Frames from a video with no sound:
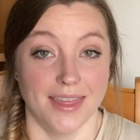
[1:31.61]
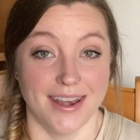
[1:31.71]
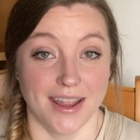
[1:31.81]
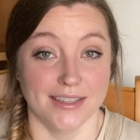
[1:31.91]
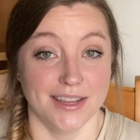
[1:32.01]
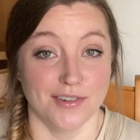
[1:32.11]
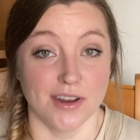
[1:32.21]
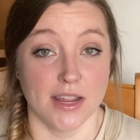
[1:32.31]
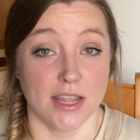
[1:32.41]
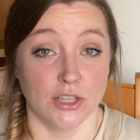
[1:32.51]
The next
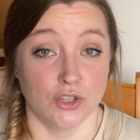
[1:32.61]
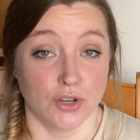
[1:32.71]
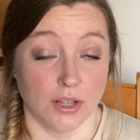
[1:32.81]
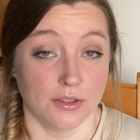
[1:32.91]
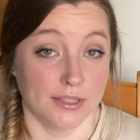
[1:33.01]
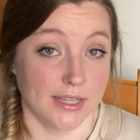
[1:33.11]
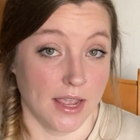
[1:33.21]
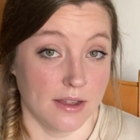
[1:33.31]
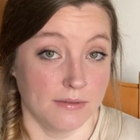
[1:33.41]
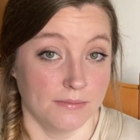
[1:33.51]
ingredient is
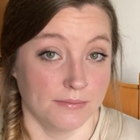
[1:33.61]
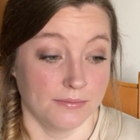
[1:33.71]
triclosan.